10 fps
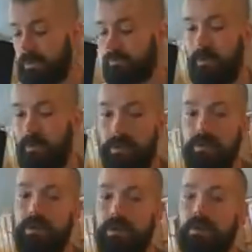them
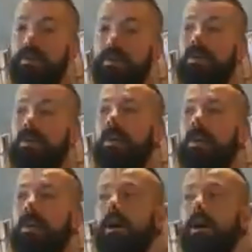around.
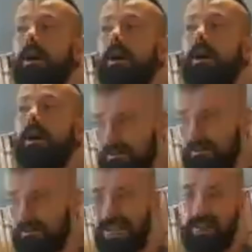And
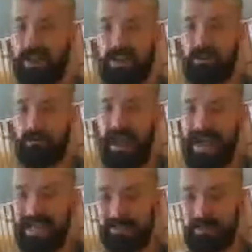they're not going to get
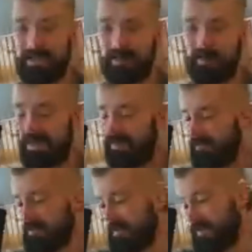passed by so
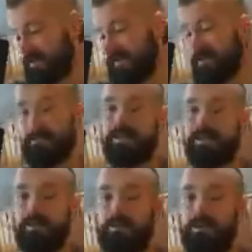many, which is like,
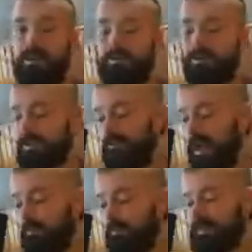that's where a lot of the
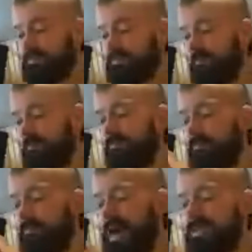stuff happens, is when
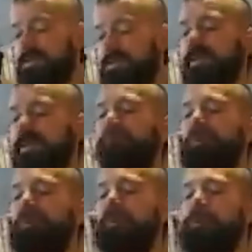people are passing me.
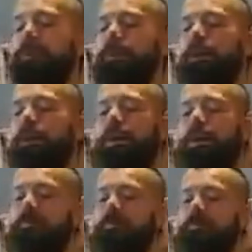
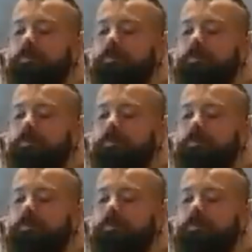But